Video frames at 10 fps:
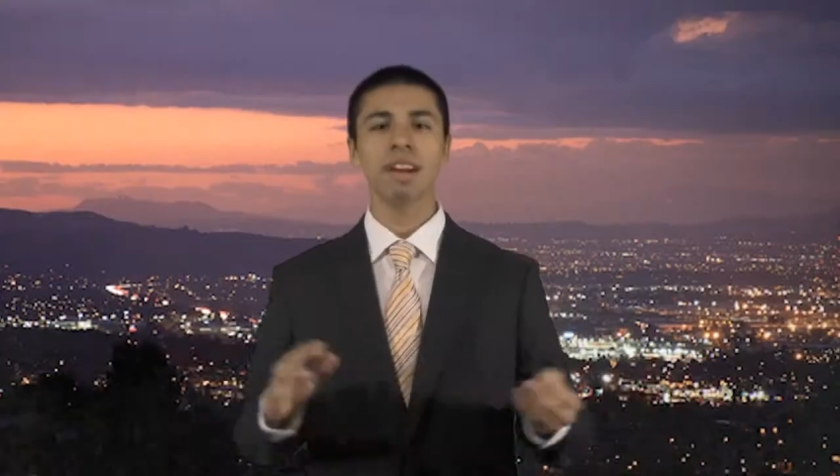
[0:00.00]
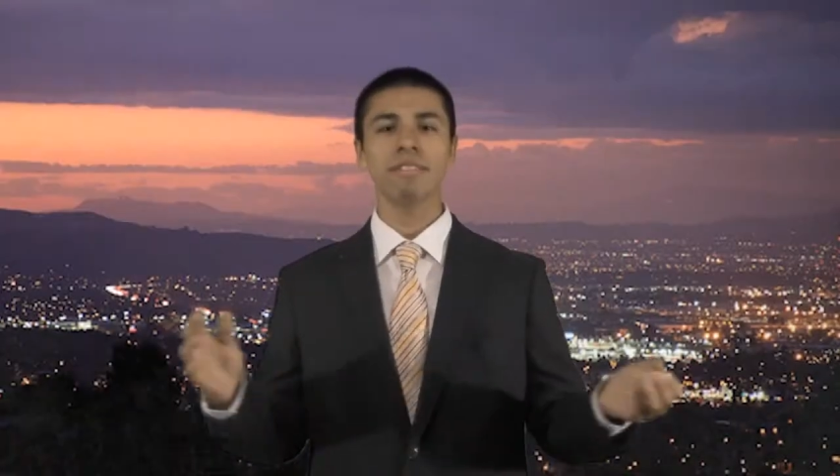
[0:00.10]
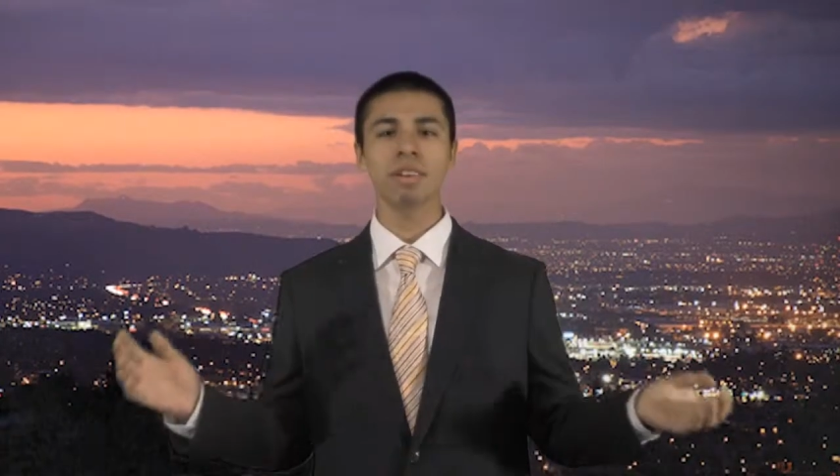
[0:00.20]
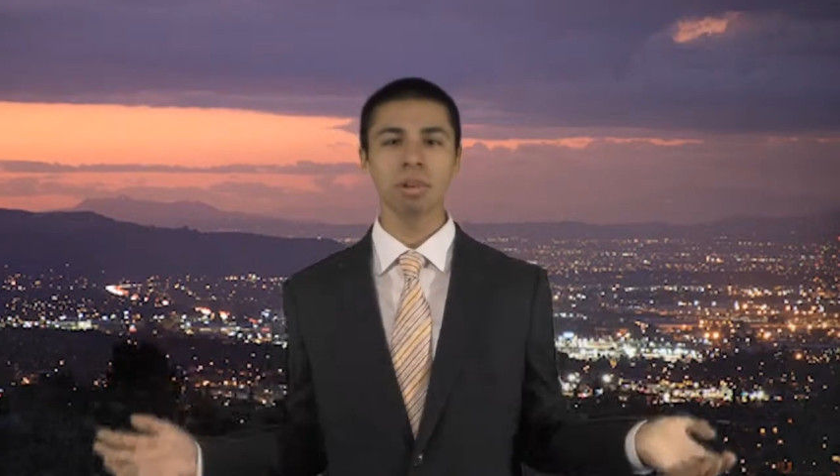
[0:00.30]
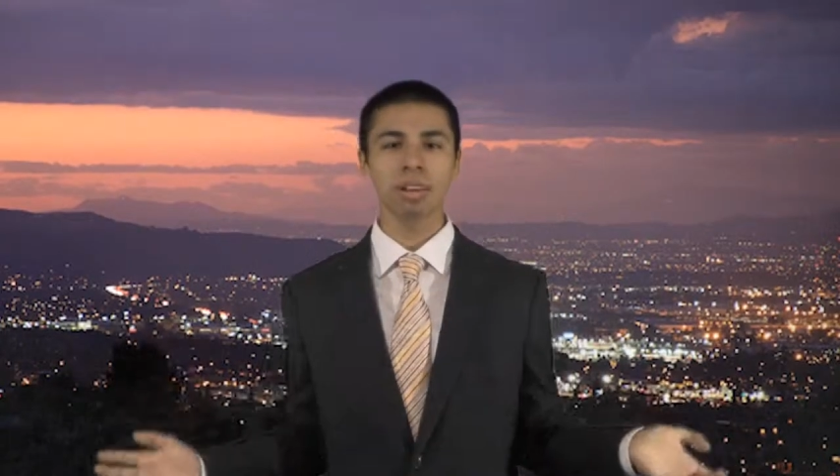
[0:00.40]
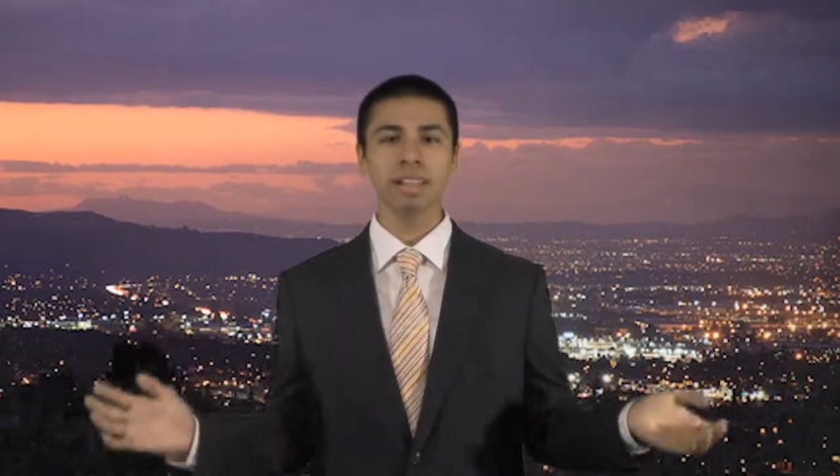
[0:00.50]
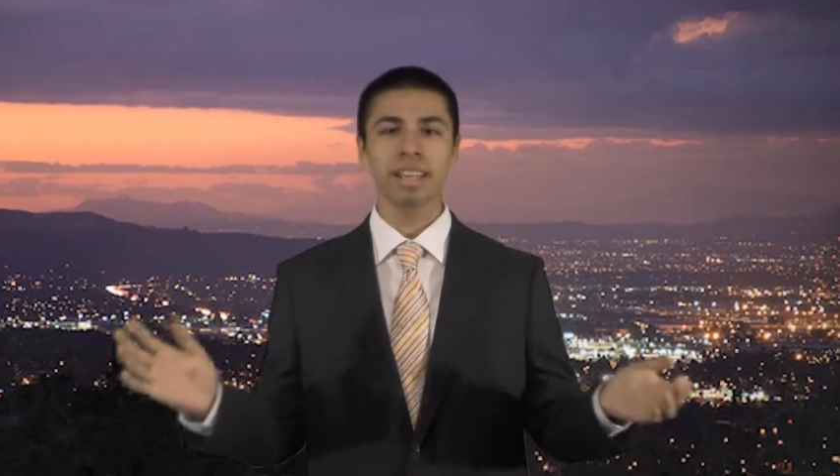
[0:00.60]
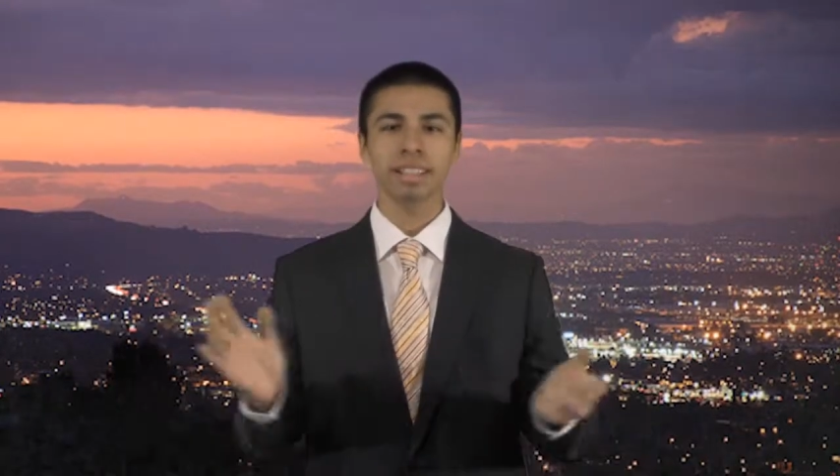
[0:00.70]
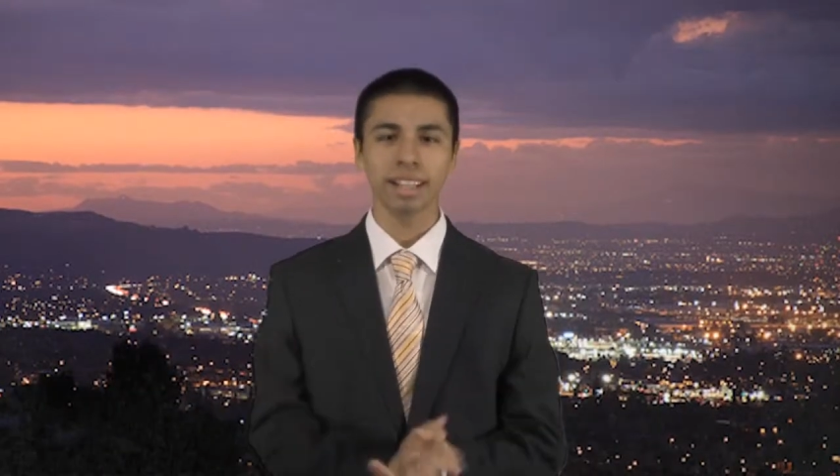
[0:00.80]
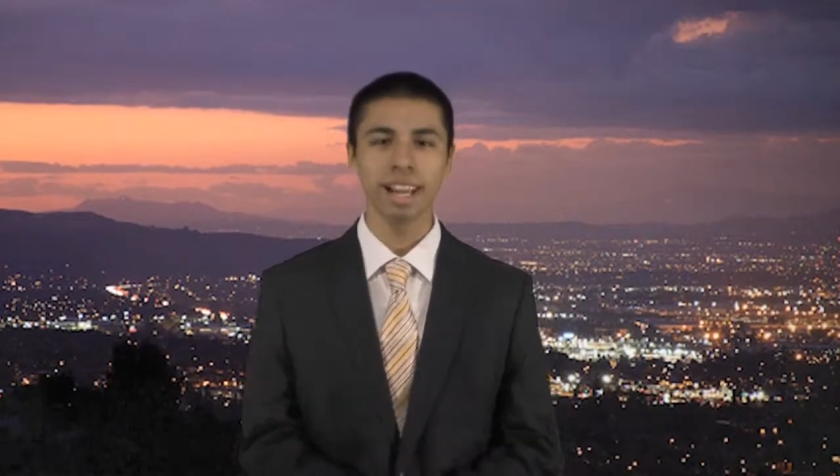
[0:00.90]
everyone,
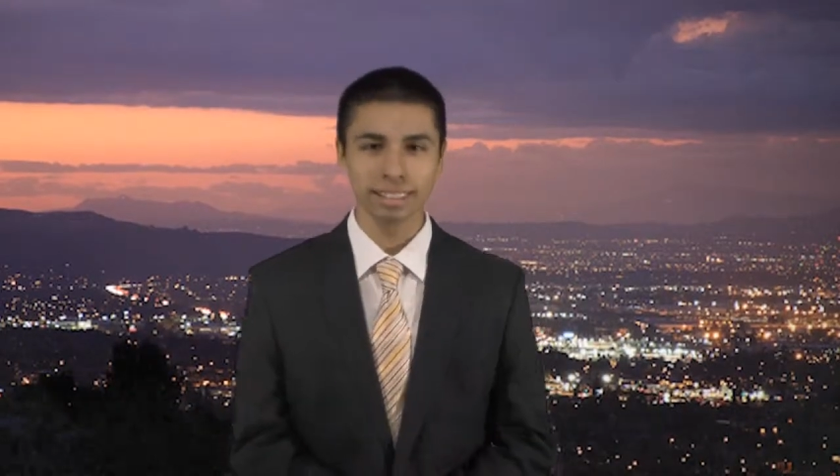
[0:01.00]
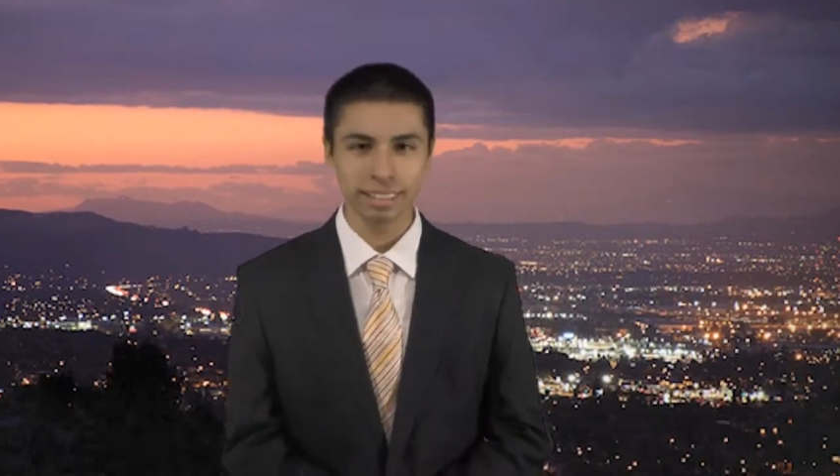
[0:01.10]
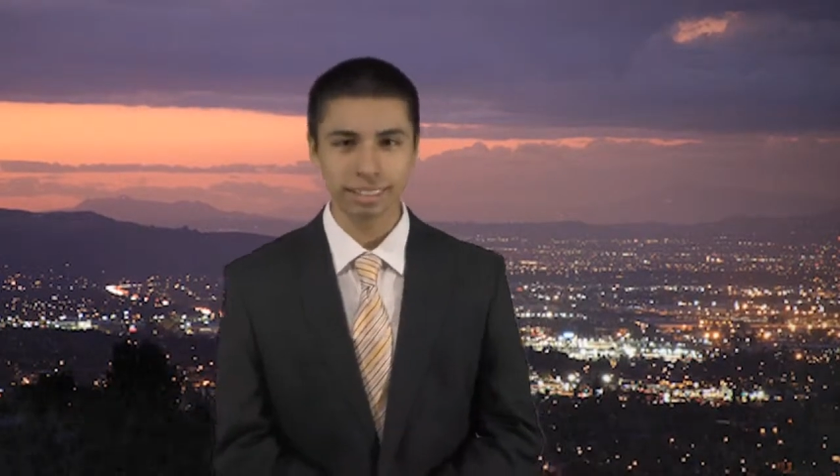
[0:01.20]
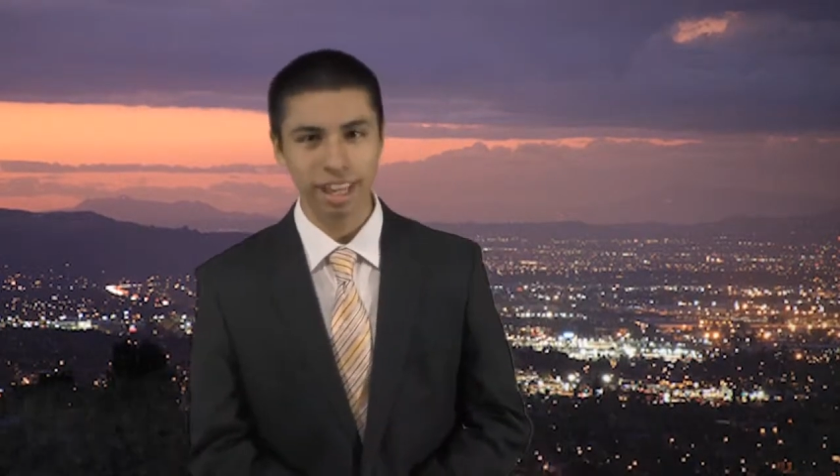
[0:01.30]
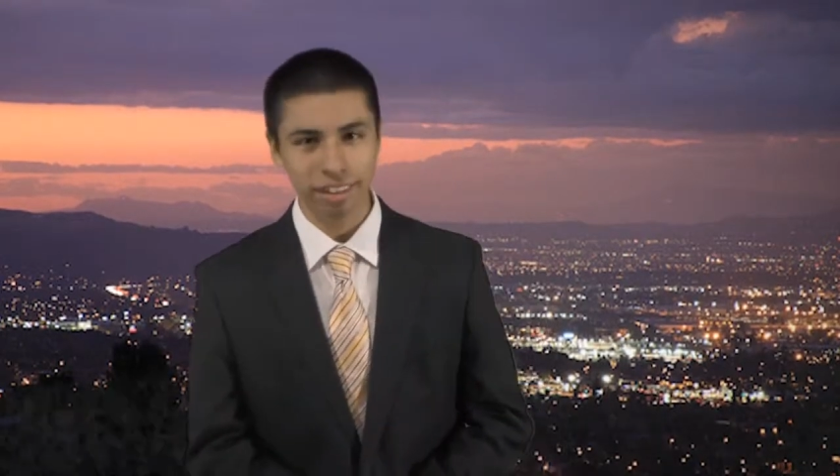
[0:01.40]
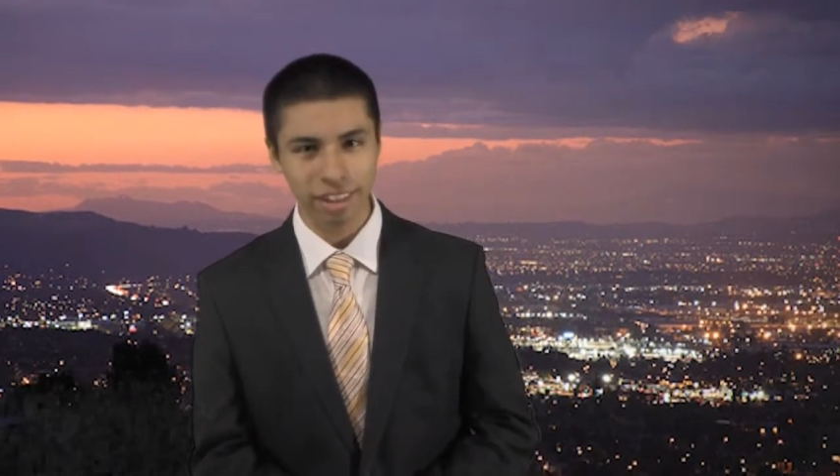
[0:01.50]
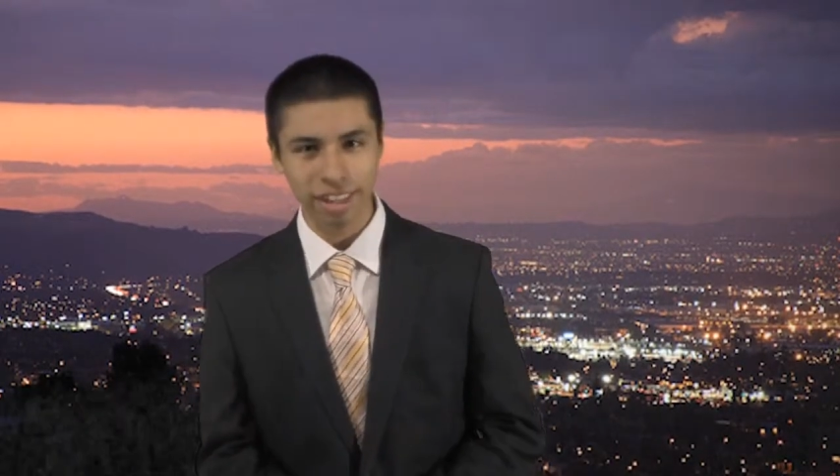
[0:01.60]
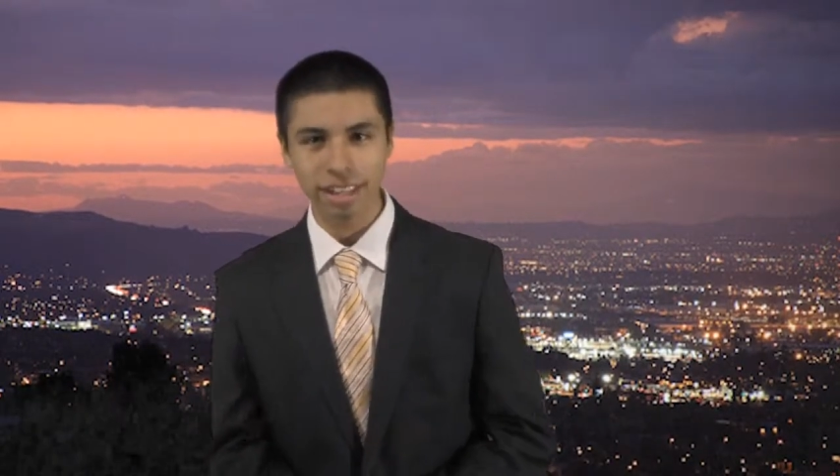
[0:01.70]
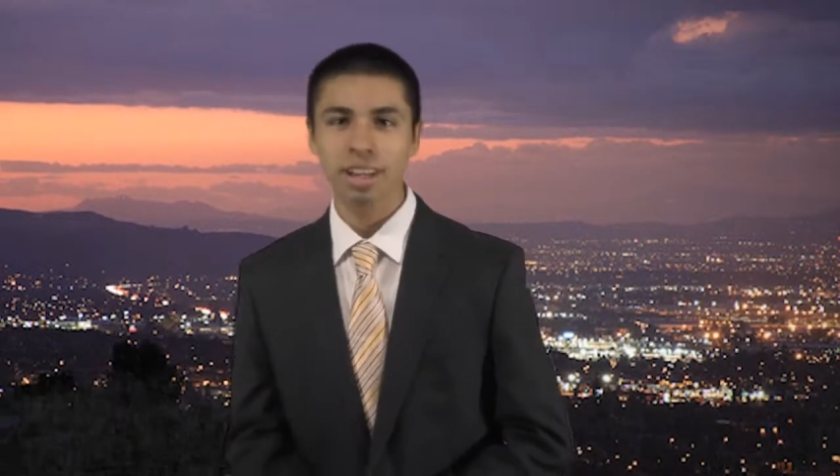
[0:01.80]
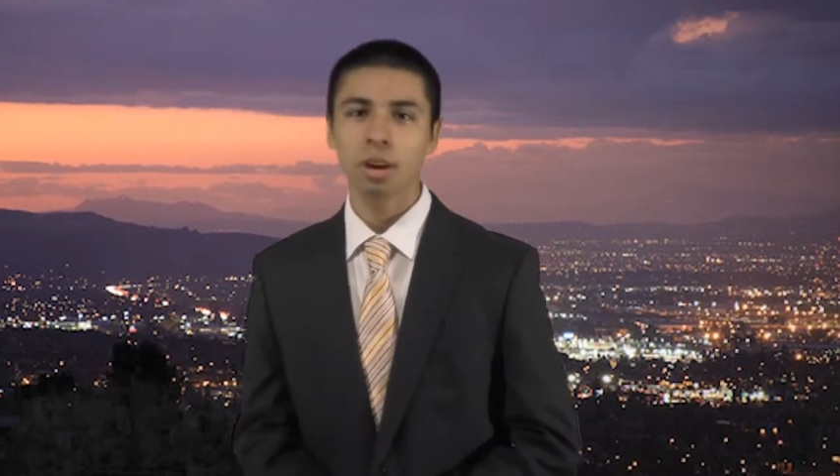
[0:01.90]
and last Saturday